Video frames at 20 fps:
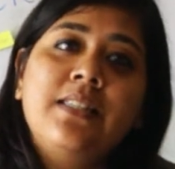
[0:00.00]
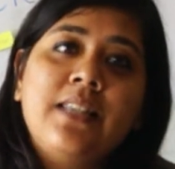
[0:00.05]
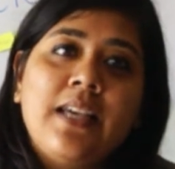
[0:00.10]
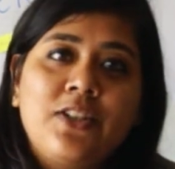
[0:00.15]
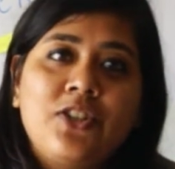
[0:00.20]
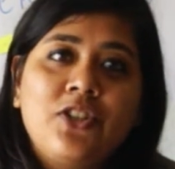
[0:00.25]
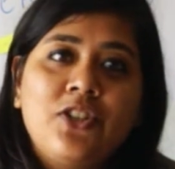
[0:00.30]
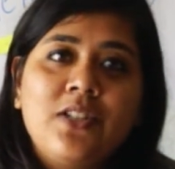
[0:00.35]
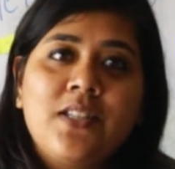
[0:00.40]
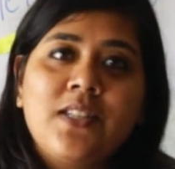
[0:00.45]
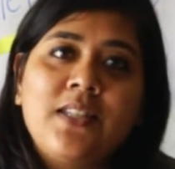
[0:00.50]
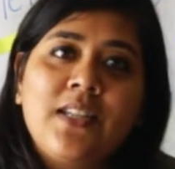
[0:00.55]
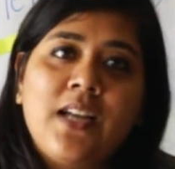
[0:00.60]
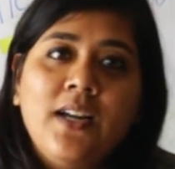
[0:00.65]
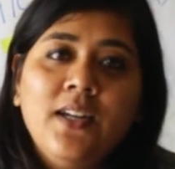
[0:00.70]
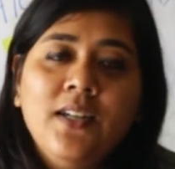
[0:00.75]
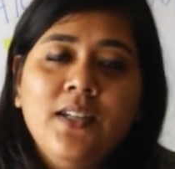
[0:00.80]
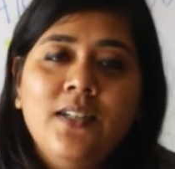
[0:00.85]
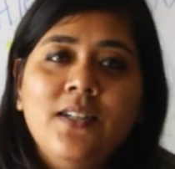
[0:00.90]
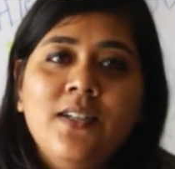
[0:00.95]
session is
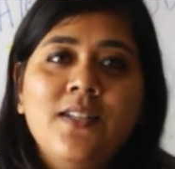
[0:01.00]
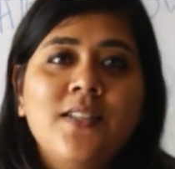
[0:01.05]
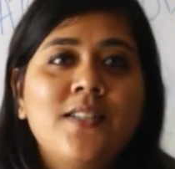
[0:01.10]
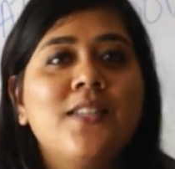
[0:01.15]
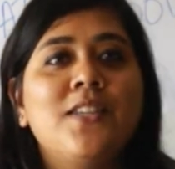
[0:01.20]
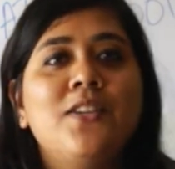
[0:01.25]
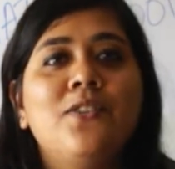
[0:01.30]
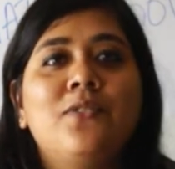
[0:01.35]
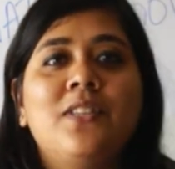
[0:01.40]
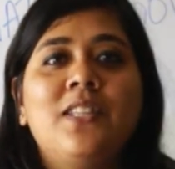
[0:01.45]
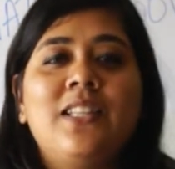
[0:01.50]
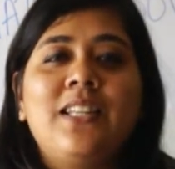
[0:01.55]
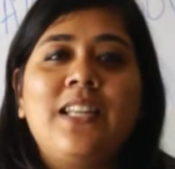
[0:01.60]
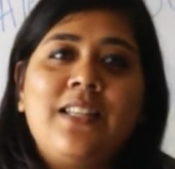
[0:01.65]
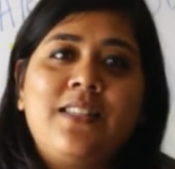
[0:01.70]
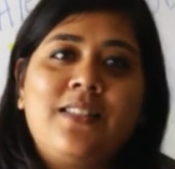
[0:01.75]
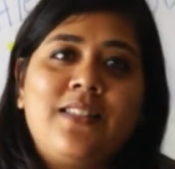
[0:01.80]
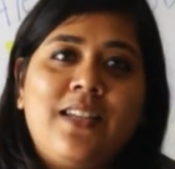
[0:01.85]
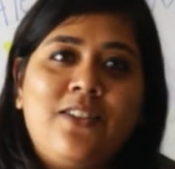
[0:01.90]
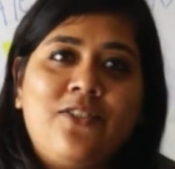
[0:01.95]
done. See you in the
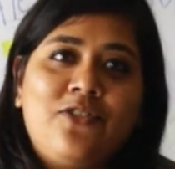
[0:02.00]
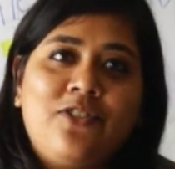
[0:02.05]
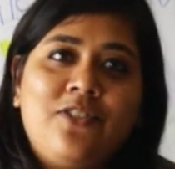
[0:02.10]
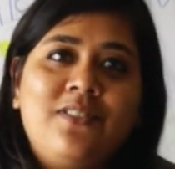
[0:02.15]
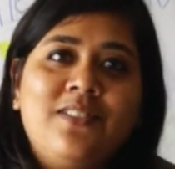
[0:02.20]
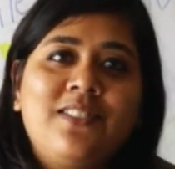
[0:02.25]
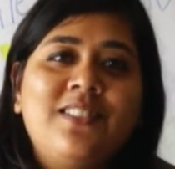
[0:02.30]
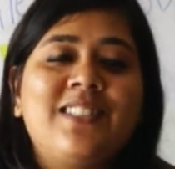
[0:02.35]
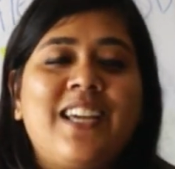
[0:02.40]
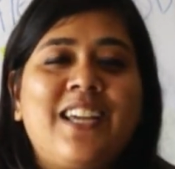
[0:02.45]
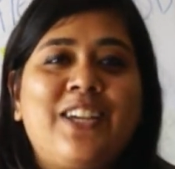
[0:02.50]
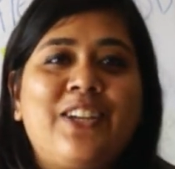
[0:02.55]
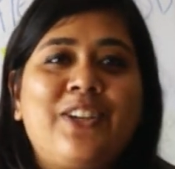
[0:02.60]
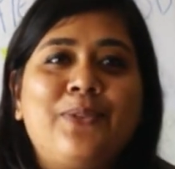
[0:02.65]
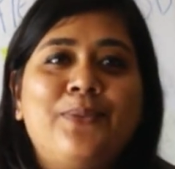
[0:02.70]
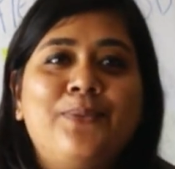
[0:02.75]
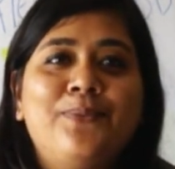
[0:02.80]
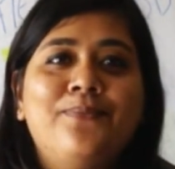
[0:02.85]
next session. Thank you.